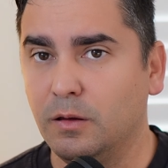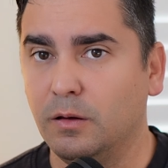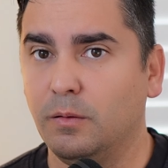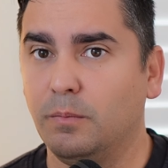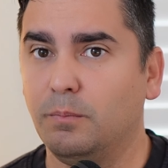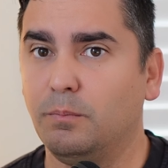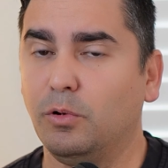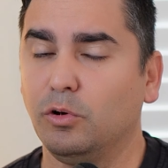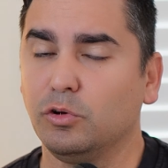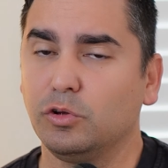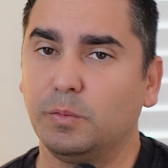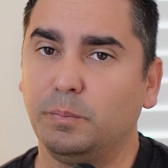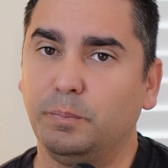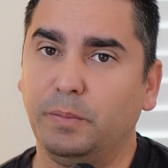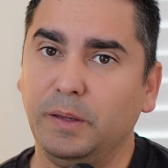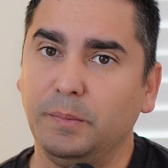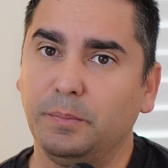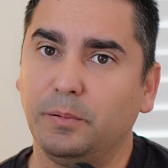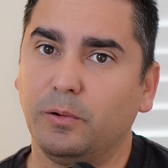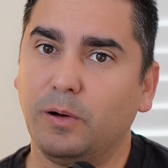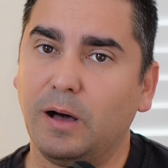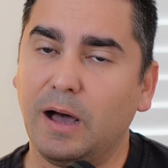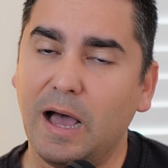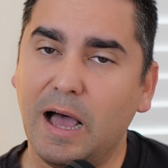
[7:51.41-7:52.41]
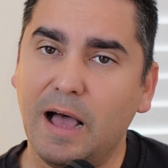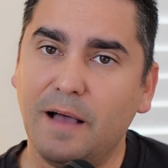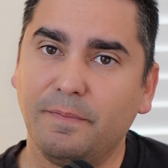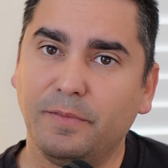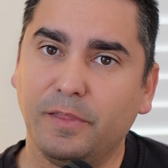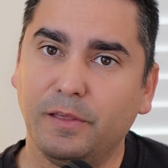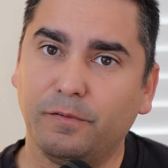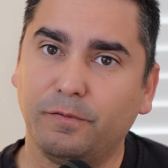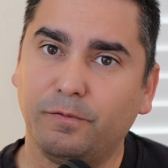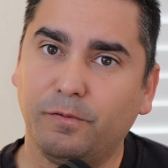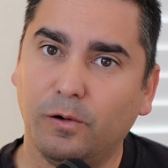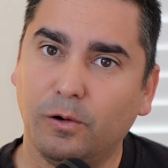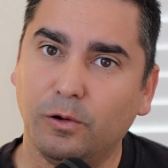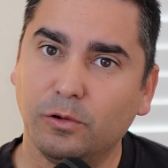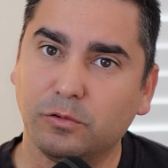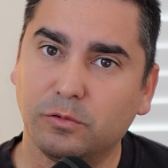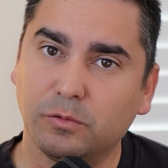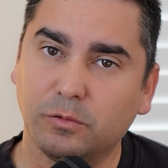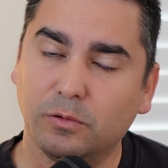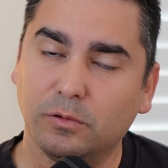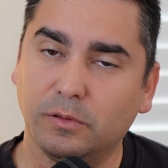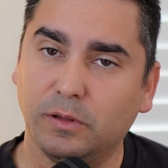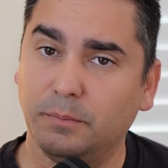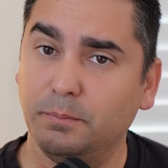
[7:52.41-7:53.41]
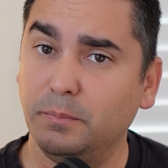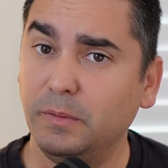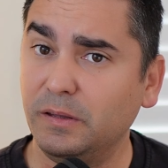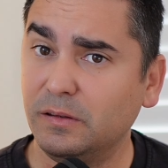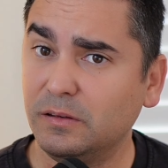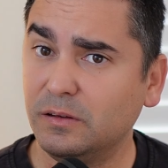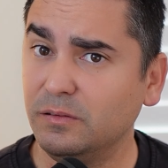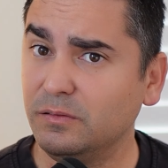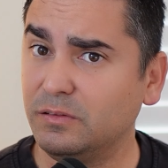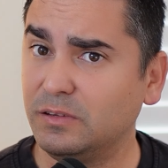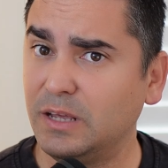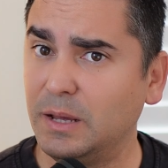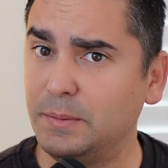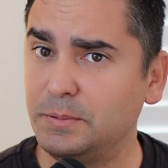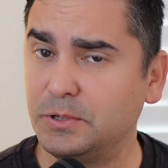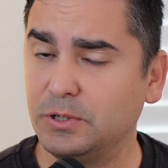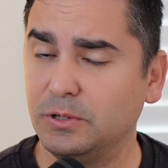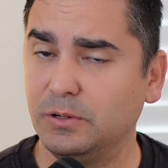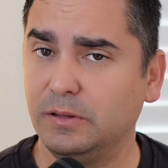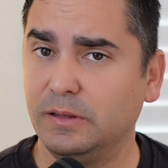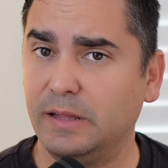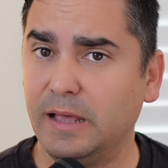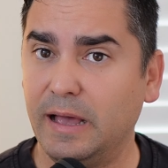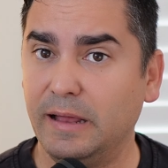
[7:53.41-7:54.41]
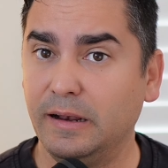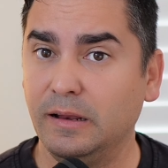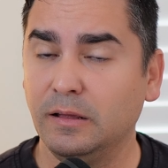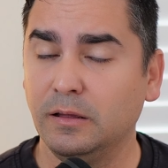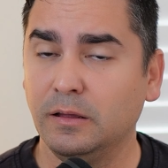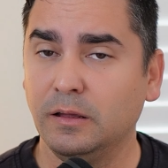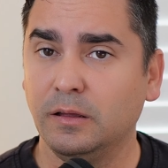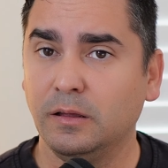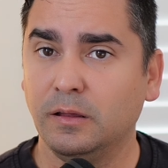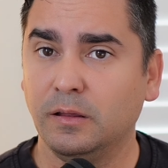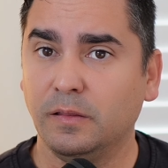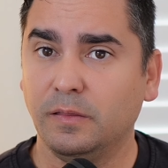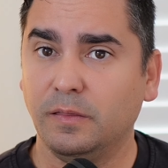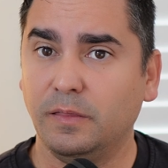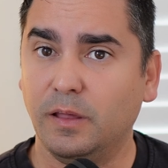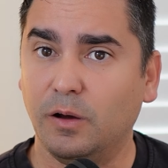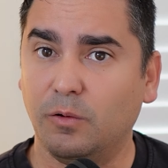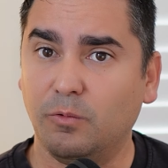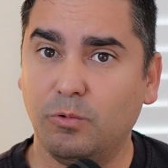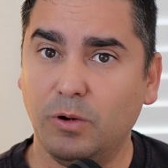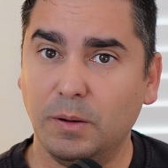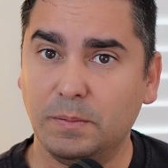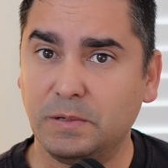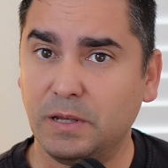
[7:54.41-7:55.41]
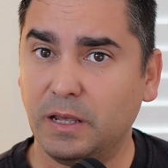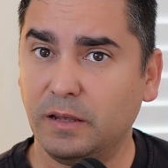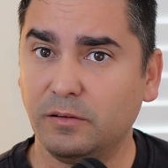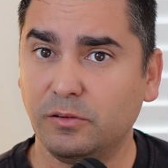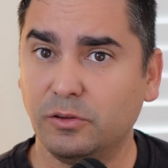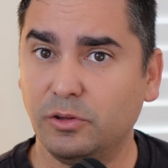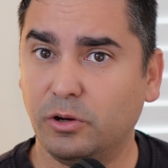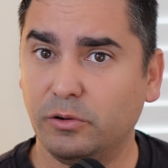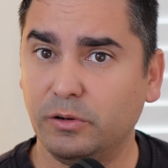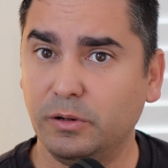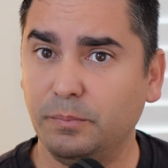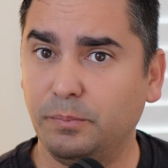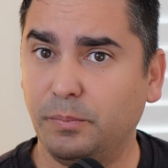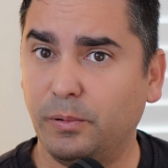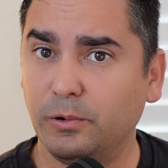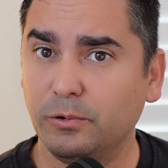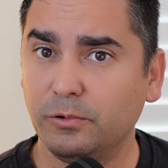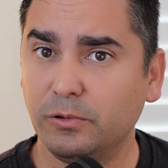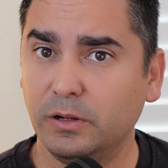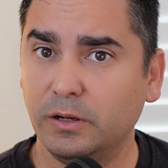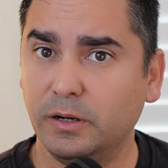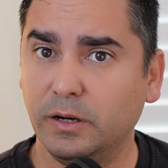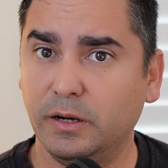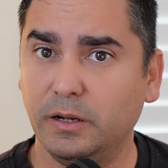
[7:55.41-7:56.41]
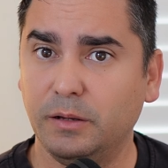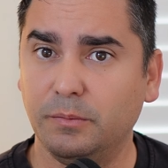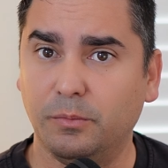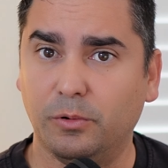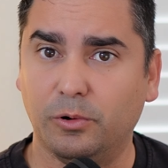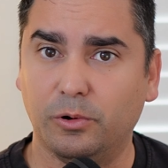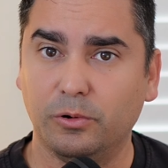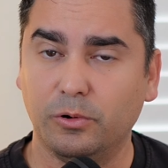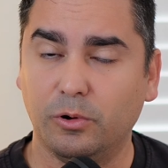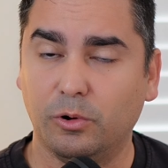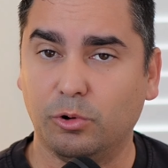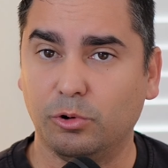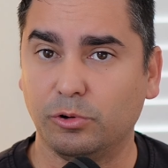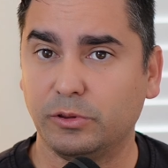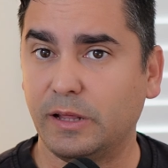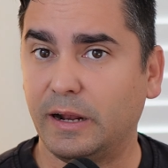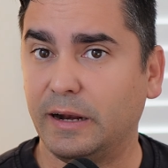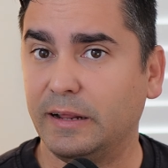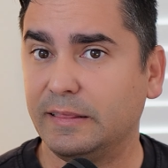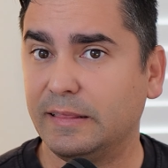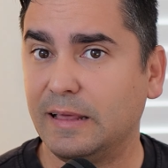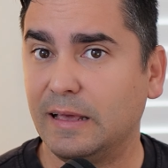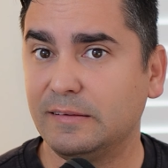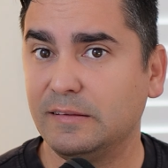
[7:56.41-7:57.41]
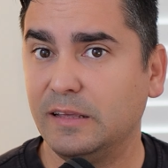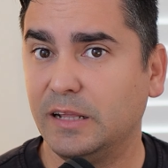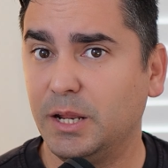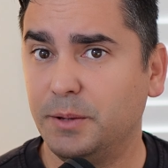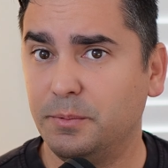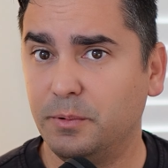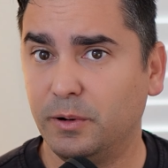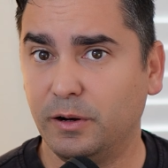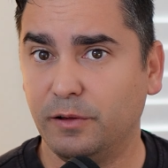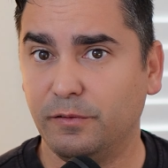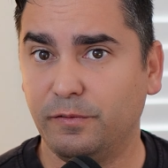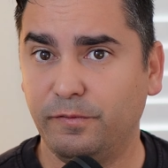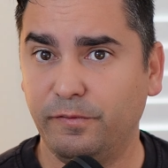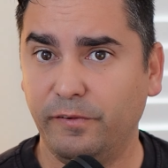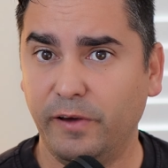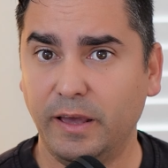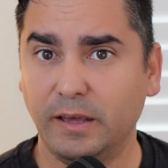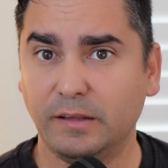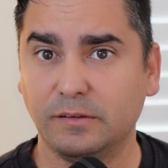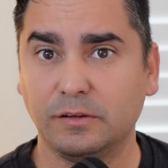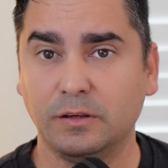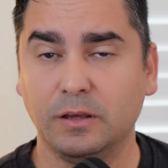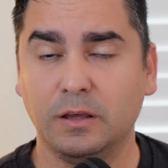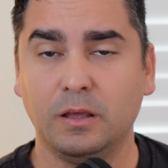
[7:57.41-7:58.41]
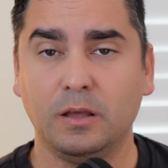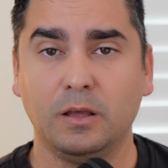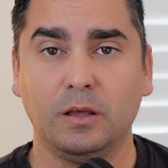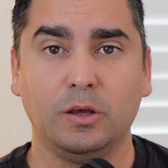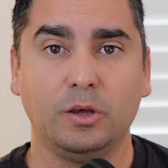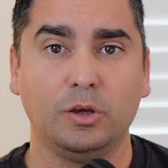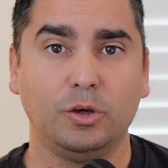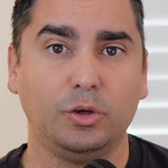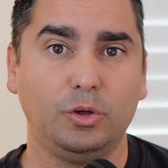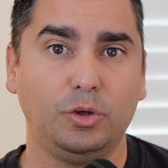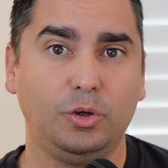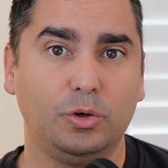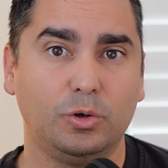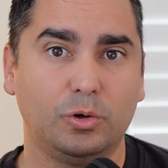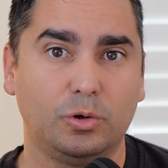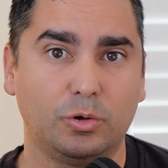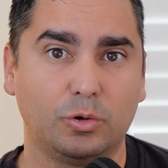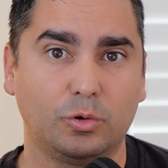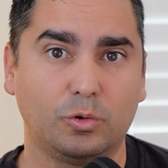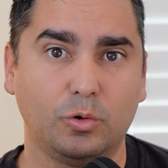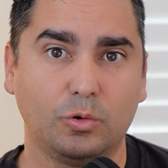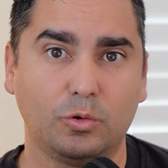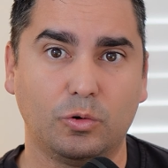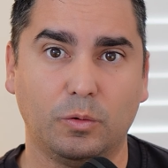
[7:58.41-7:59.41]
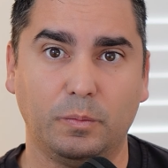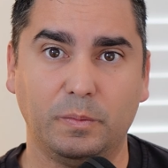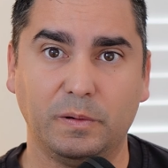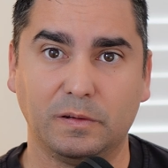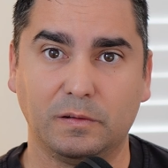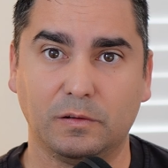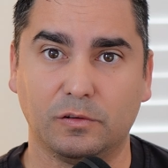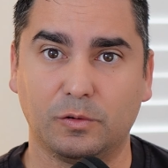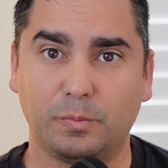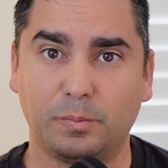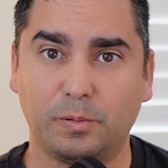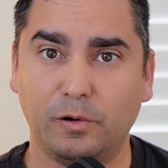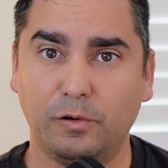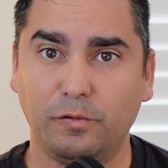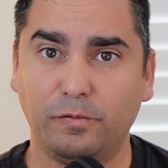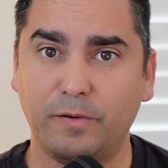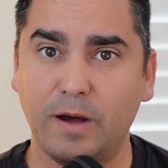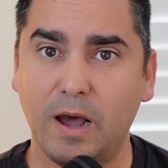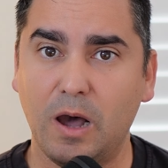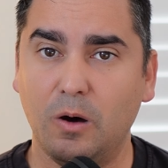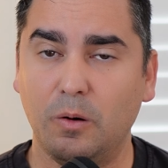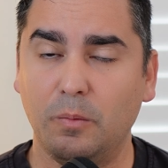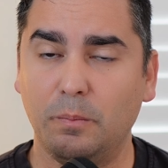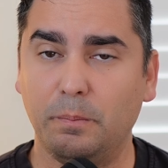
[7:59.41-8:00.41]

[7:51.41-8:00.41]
Most people have the misconception that the website is not important anymore or that it doesn't even affect your Google business profile,